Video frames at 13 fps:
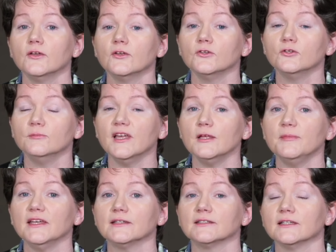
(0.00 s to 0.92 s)
You may
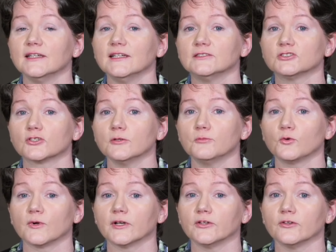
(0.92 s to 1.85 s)
be at an age
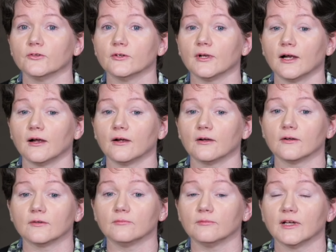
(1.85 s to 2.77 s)
group where you
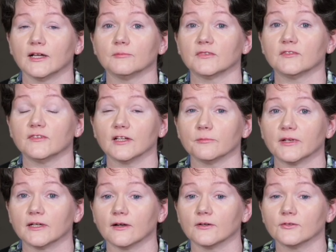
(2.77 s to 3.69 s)
are
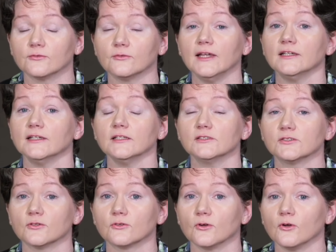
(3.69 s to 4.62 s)
developing
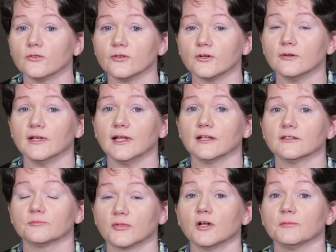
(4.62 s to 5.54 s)
arthritis or other
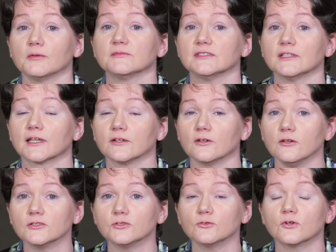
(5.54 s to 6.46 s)
health problems that can
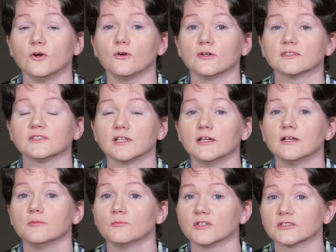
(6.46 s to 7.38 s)
also cause
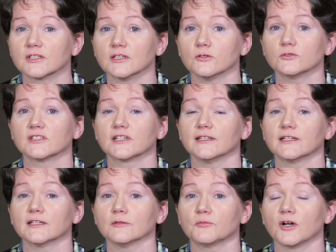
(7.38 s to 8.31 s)

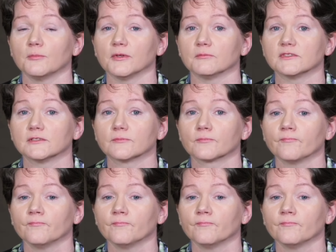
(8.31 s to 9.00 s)
musculoskeletal problems.